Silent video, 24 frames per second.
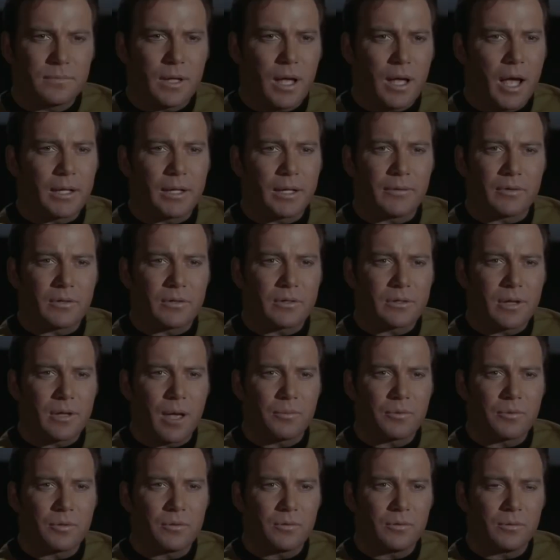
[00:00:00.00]
I never
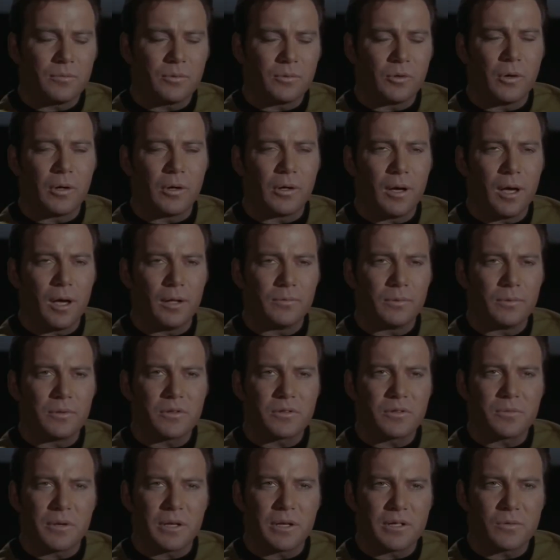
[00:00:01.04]
stopped you from going on with
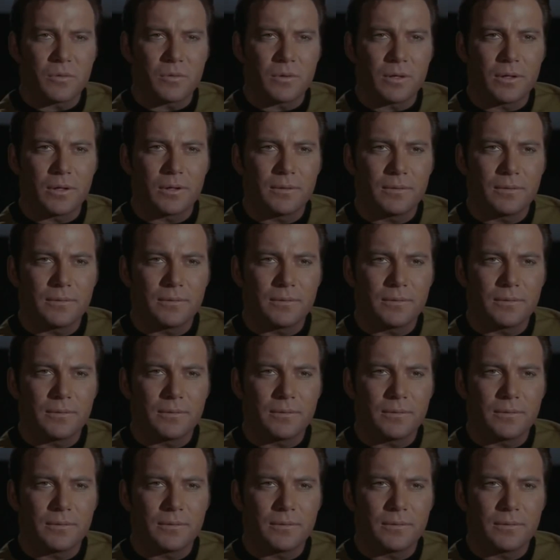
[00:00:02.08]
your space work.